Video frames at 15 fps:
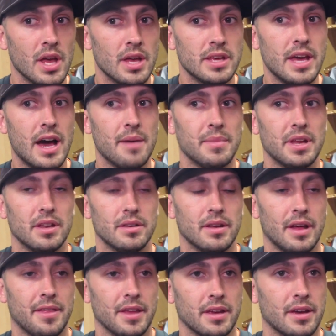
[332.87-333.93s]
Yeah, I mean,
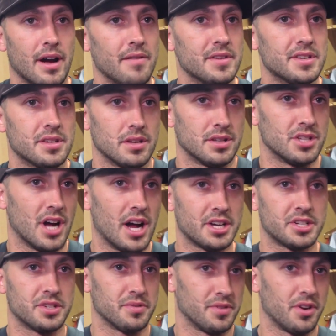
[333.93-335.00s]
I think obviously
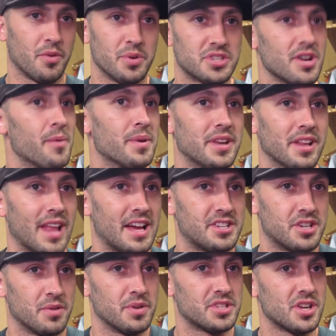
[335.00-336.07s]
Josh, you know, we saw what we did
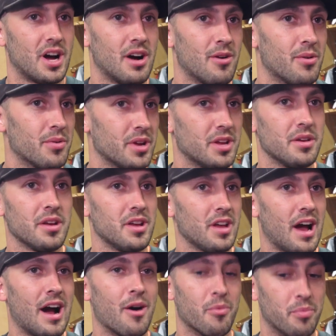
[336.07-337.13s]
last year. We saw
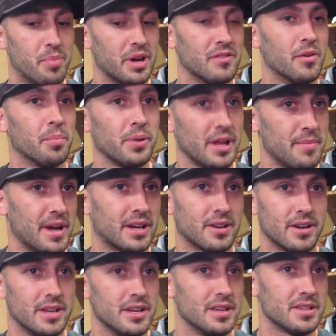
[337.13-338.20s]
how big of a
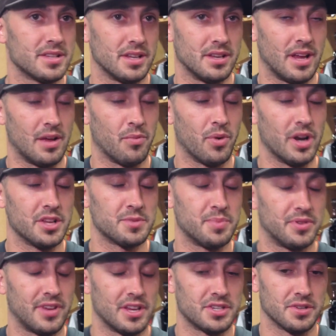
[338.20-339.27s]
playmaker he is and what his
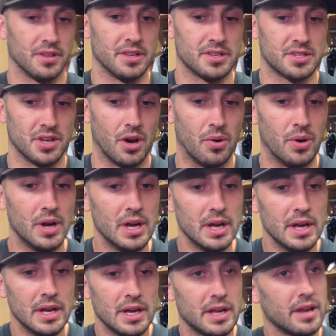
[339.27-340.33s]
potential is. So,
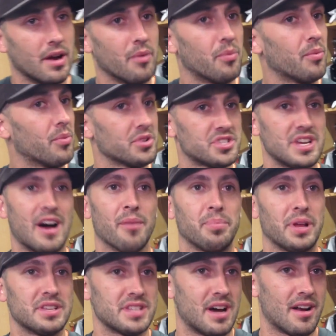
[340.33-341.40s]
you know, we'll see how it
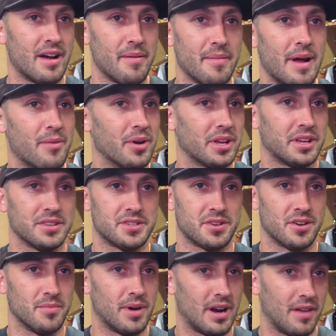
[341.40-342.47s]
plays out. I'm not really
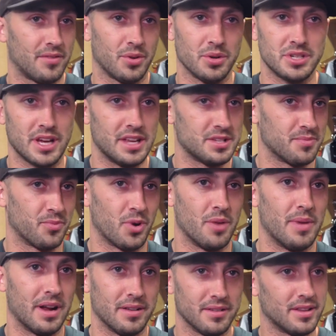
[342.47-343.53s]
concerned about it. I've told you guys, I'm worried
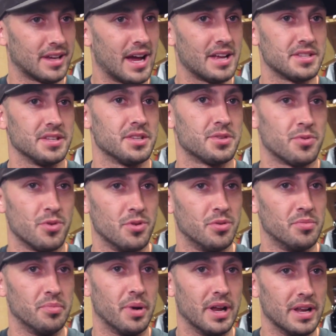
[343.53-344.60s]
about the guys in this
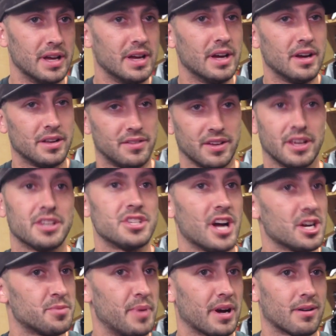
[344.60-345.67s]
room. But to get
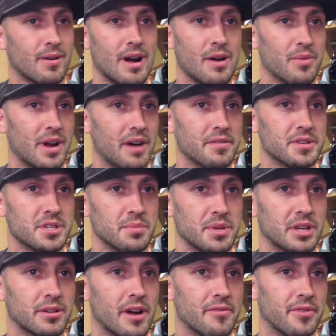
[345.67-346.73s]
Josh back around would obviously be
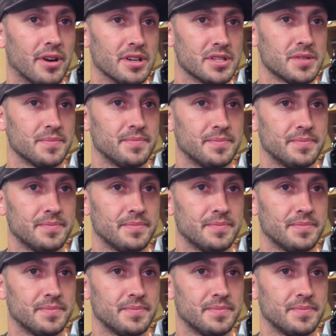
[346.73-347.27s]
great for us.